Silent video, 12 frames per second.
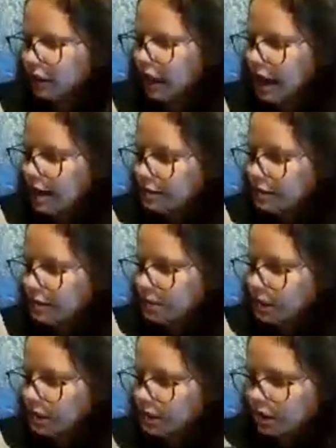I
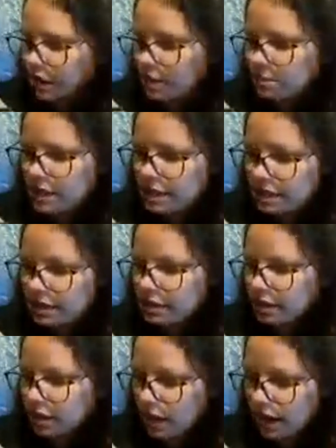repeat, Gambit is
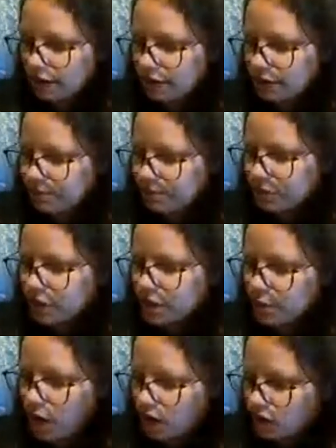alive. He
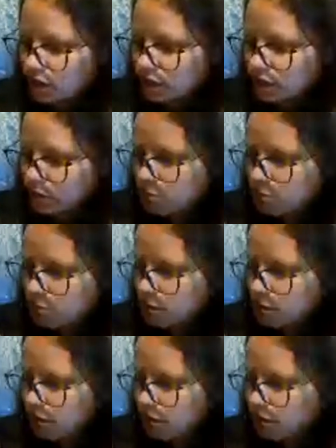paused just for a moment
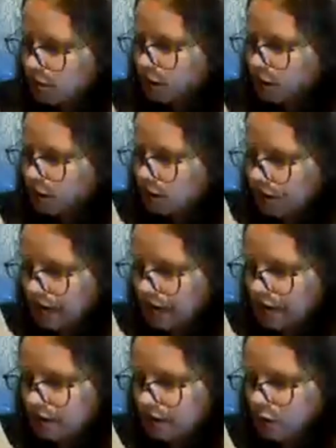to let the words sink
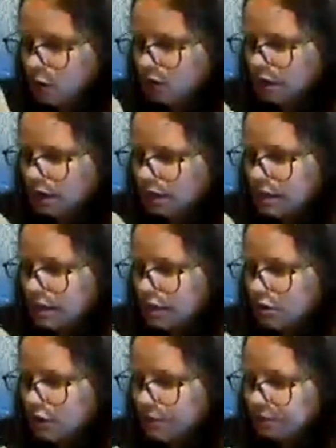in, then quickly
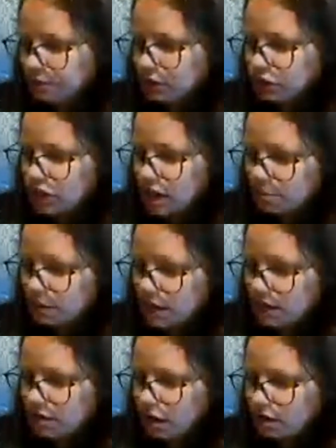continued.
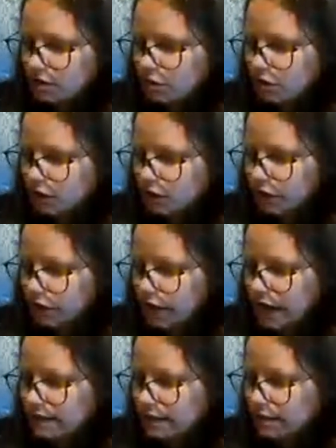Checkmate is also secure,
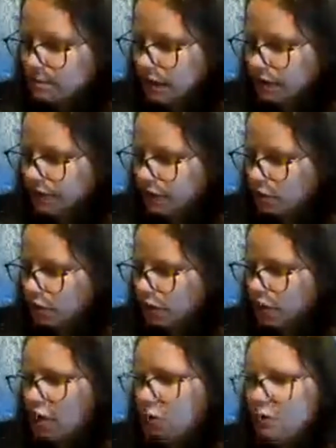as is Megaphone.
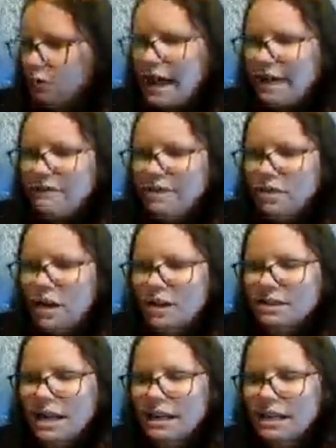We haven't
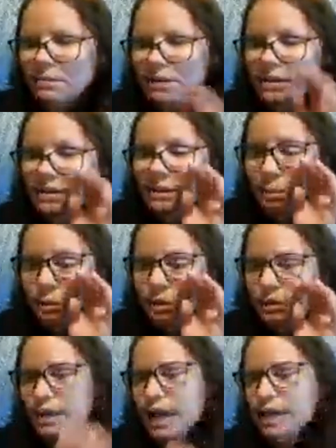lost any
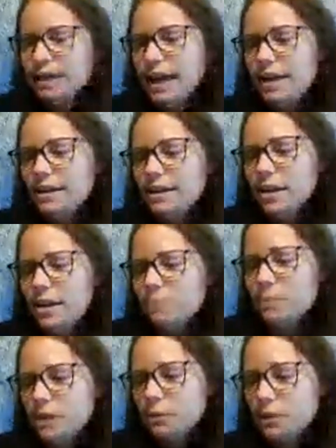principle, not yet,
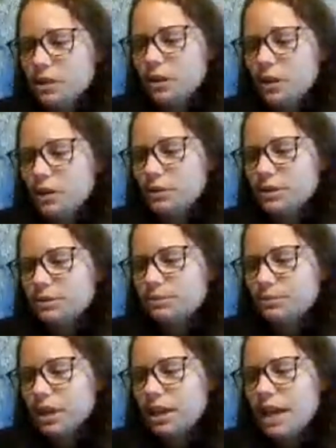but it was close.
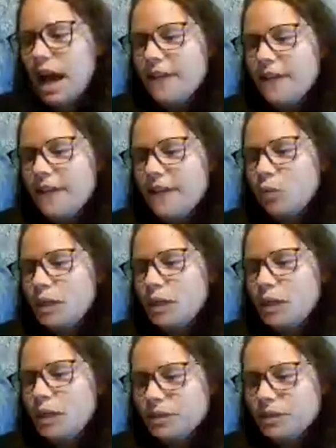And I, for one,
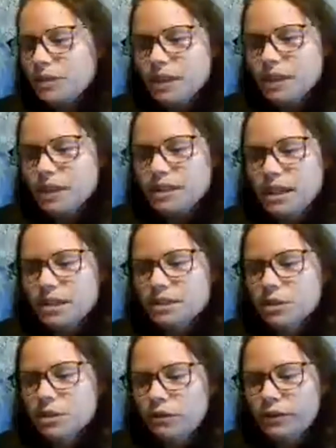don't think this thing
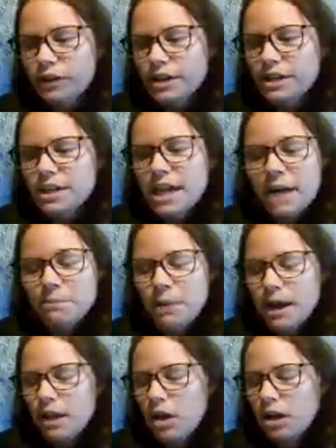is over, not
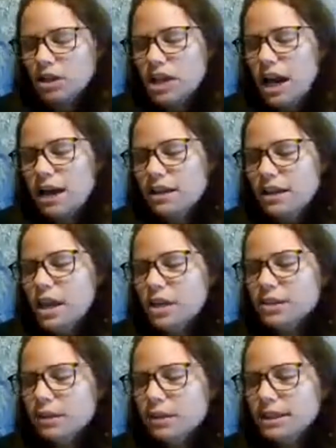by a long shot.
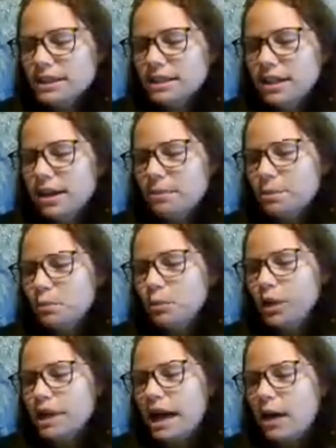So listen up.
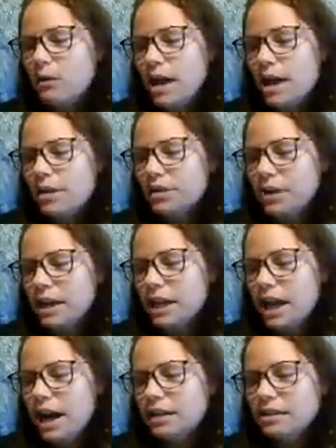We're now at
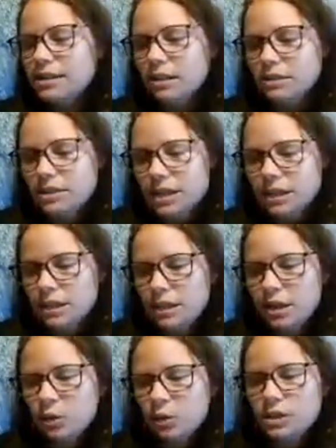ThreatCon Delta.
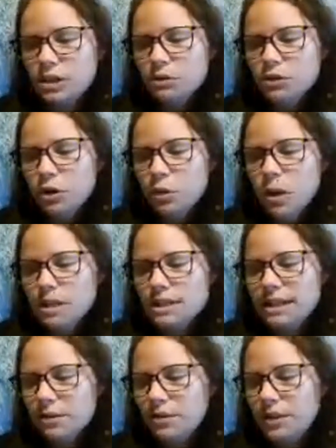We don't know
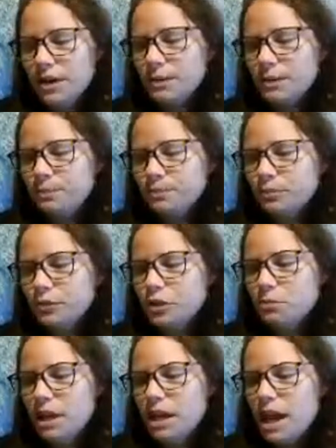what's out there.
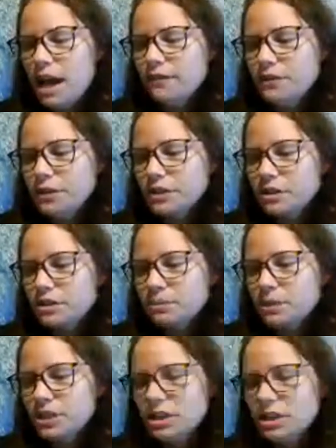You may have your
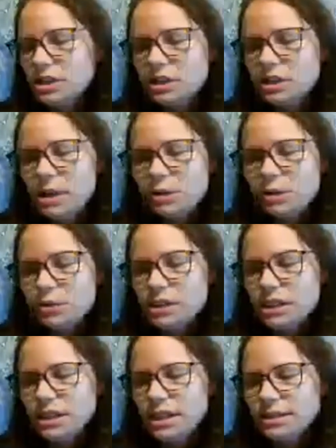suspicions about who
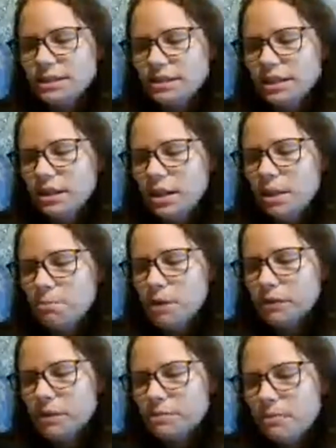did this,
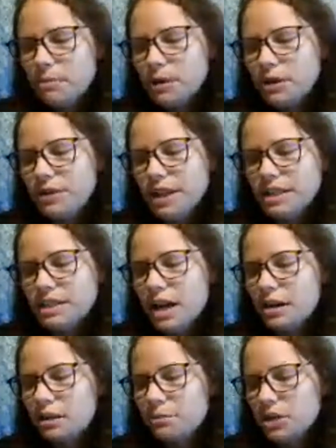but remember, that's
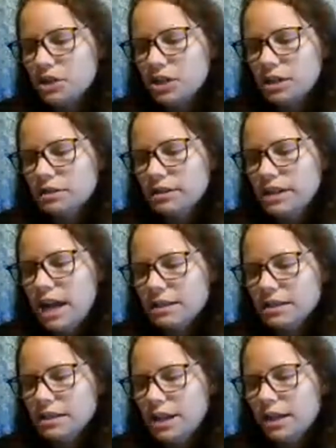not our mission, not
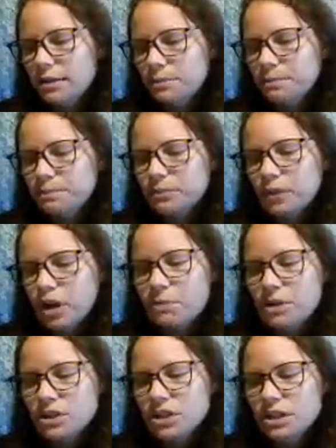tonight. Our
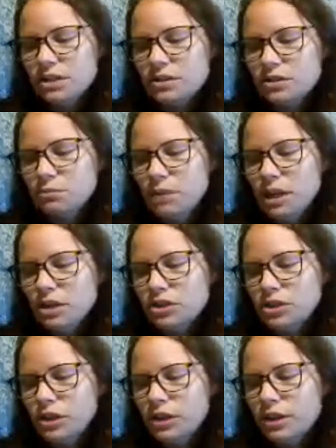mission is to make
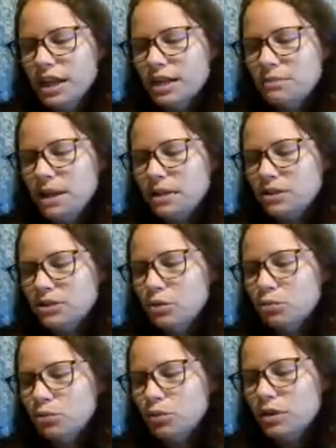sure the inmates
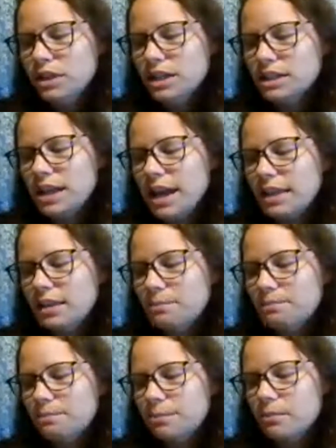don't rule the
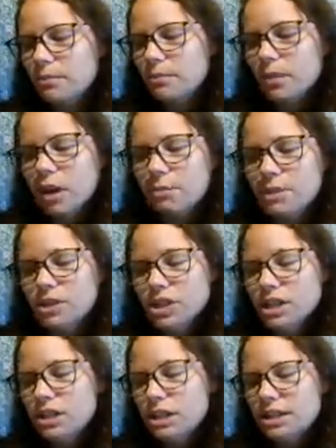asylum. Our
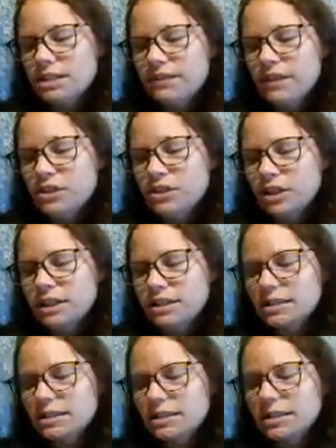mission is
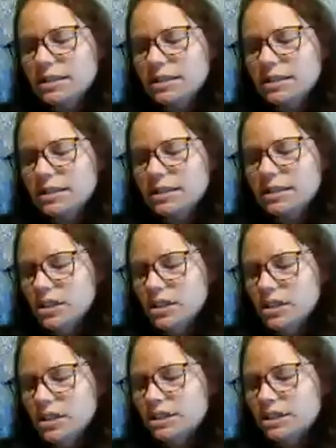vigilance, not
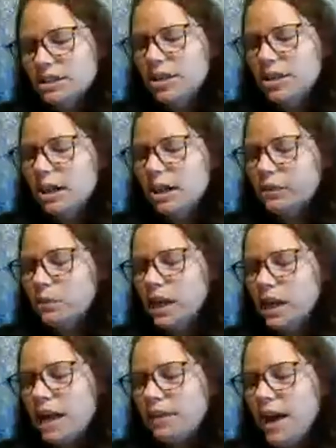vengeance.
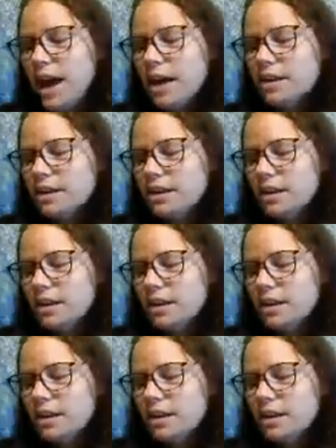Everyone got that?